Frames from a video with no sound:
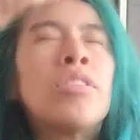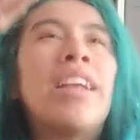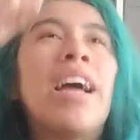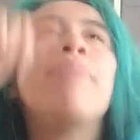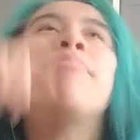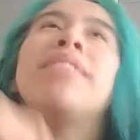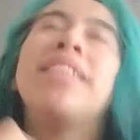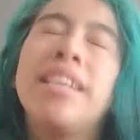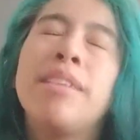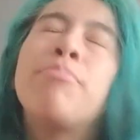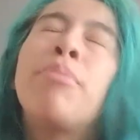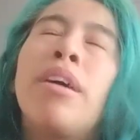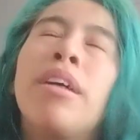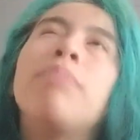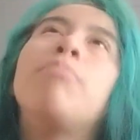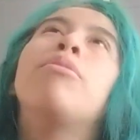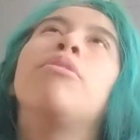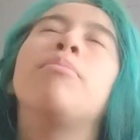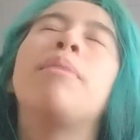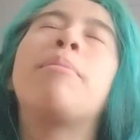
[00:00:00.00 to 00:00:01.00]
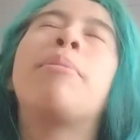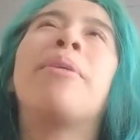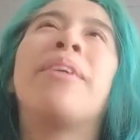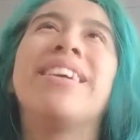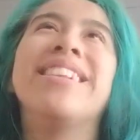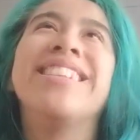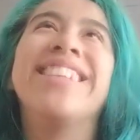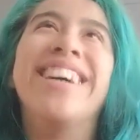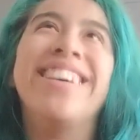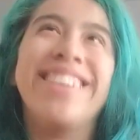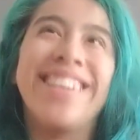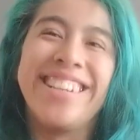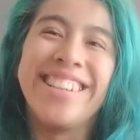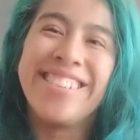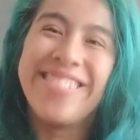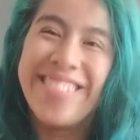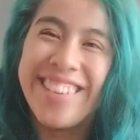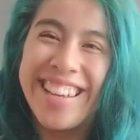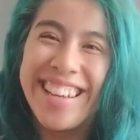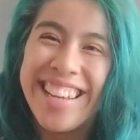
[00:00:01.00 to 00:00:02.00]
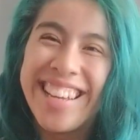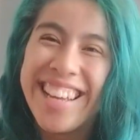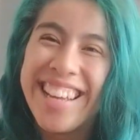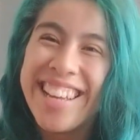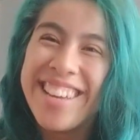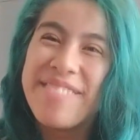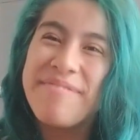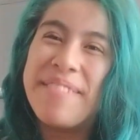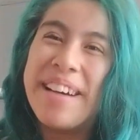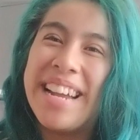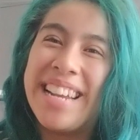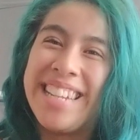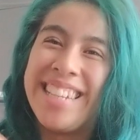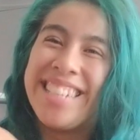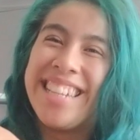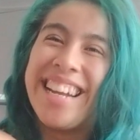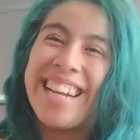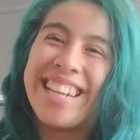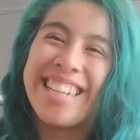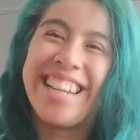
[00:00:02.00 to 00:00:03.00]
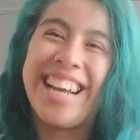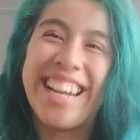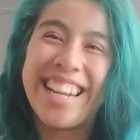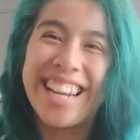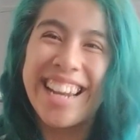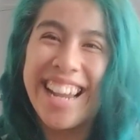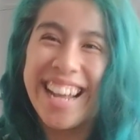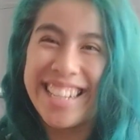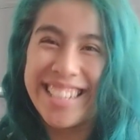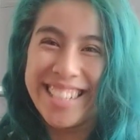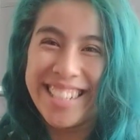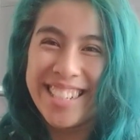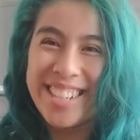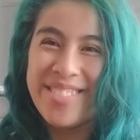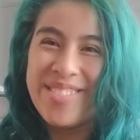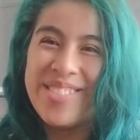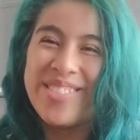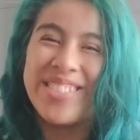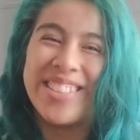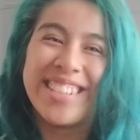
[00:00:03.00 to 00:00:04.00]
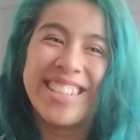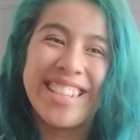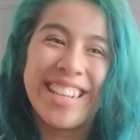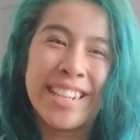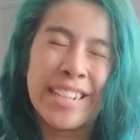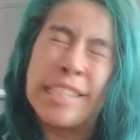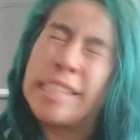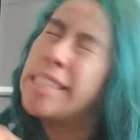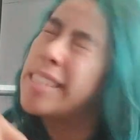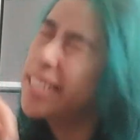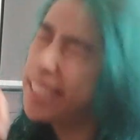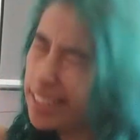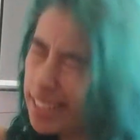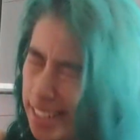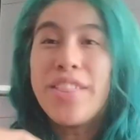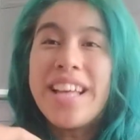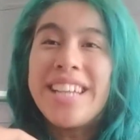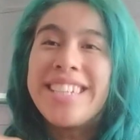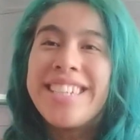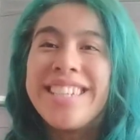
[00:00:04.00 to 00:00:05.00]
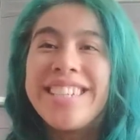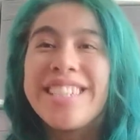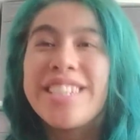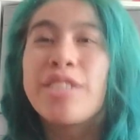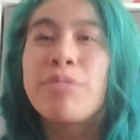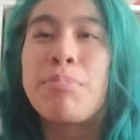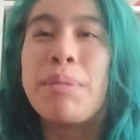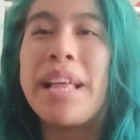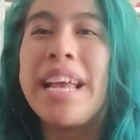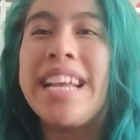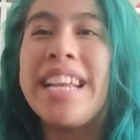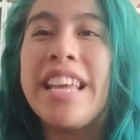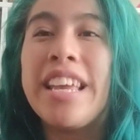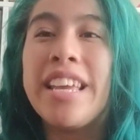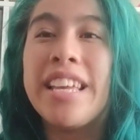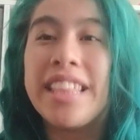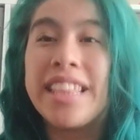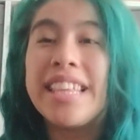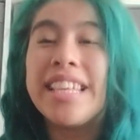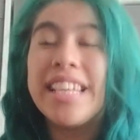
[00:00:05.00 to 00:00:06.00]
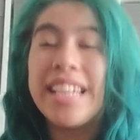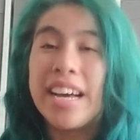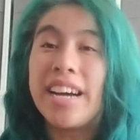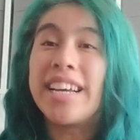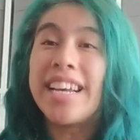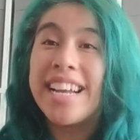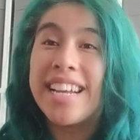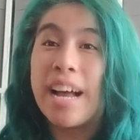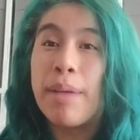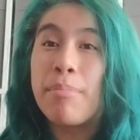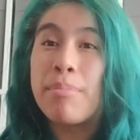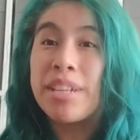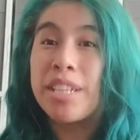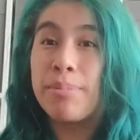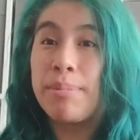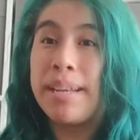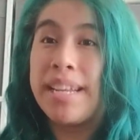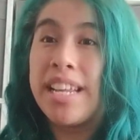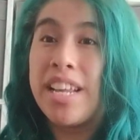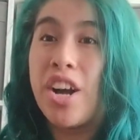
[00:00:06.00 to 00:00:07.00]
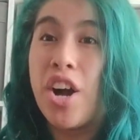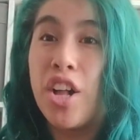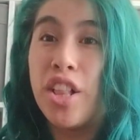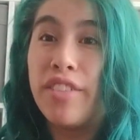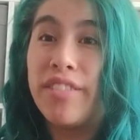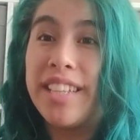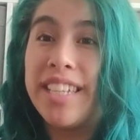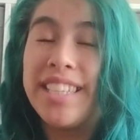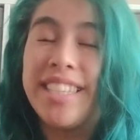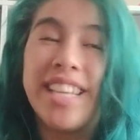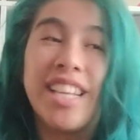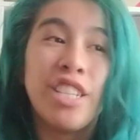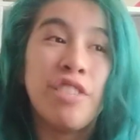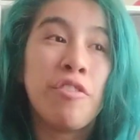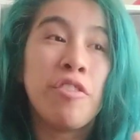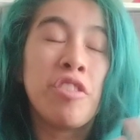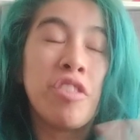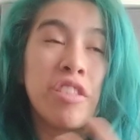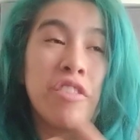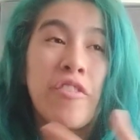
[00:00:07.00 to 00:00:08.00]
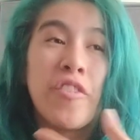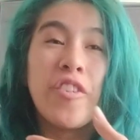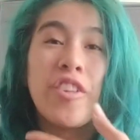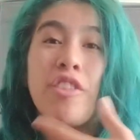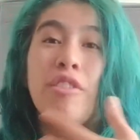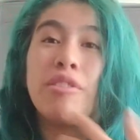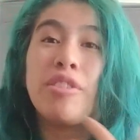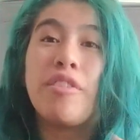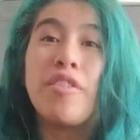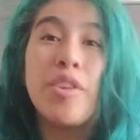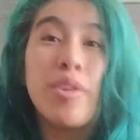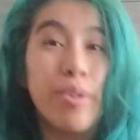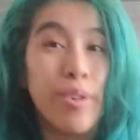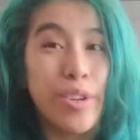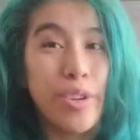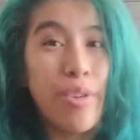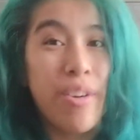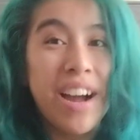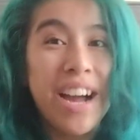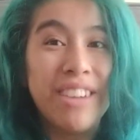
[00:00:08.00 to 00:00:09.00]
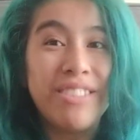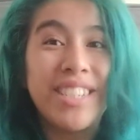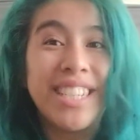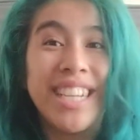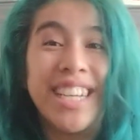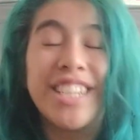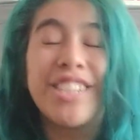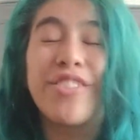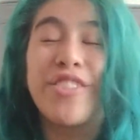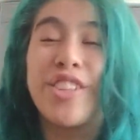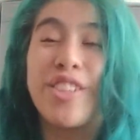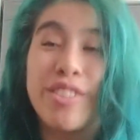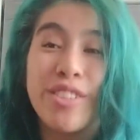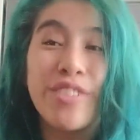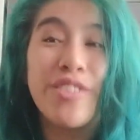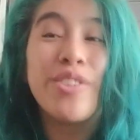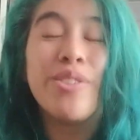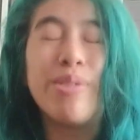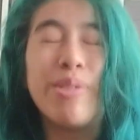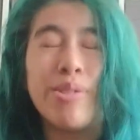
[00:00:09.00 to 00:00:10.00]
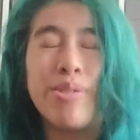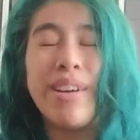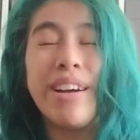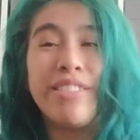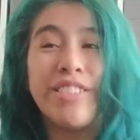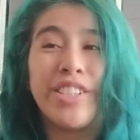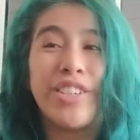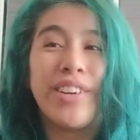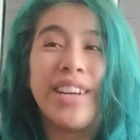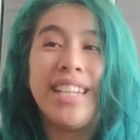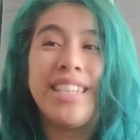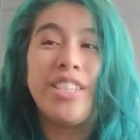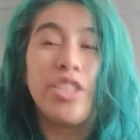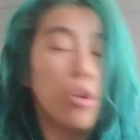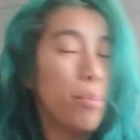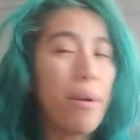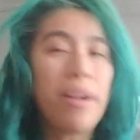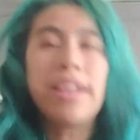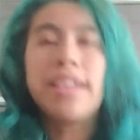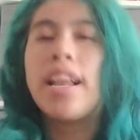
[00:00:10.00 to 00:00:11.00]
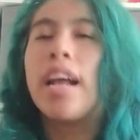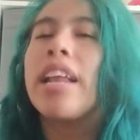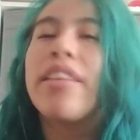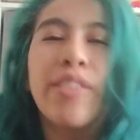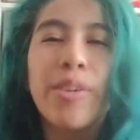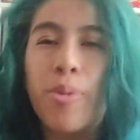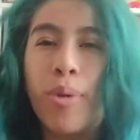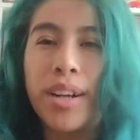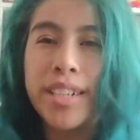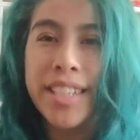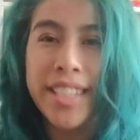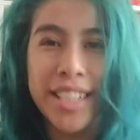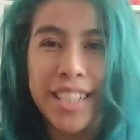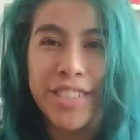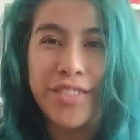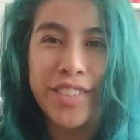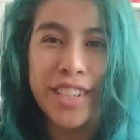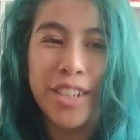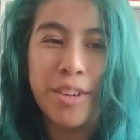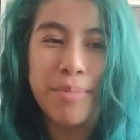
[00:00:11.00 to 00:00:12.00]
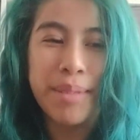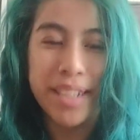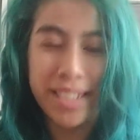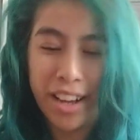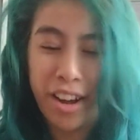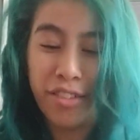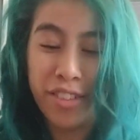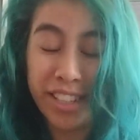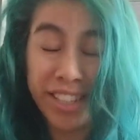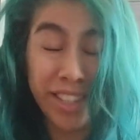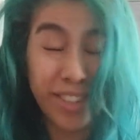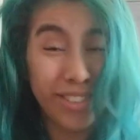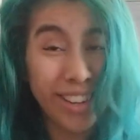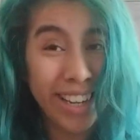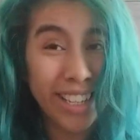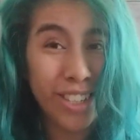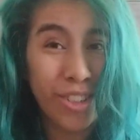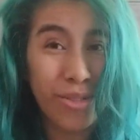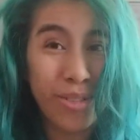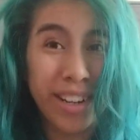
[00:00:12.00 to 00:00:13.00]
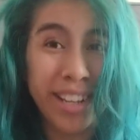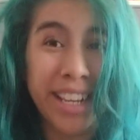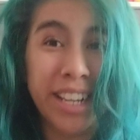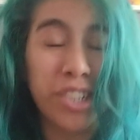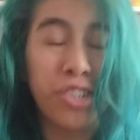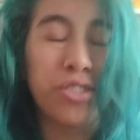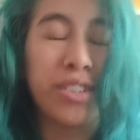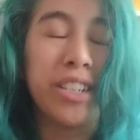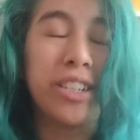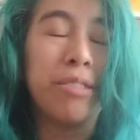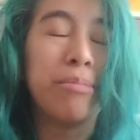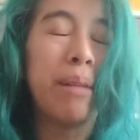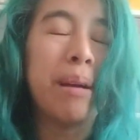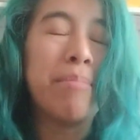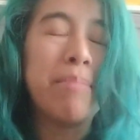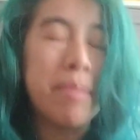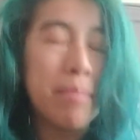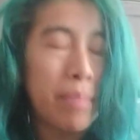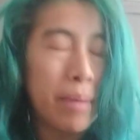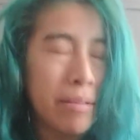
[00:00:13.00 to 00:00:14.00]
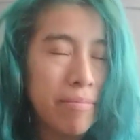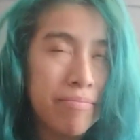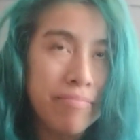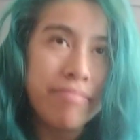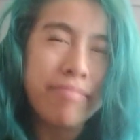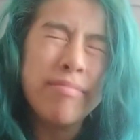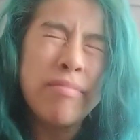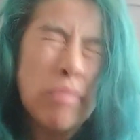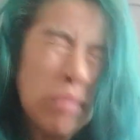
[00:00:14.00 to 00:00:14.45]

I mean, he'd probably blow my brains out anyway, but at least I'd last a couple more seconds. So that's just explaining, again, I'm explaining all of these things for those of you who don't have tics. For those of you who do have Tourette's, you're probably not even watching this video because obviously you guys don't want to get triggered by me, but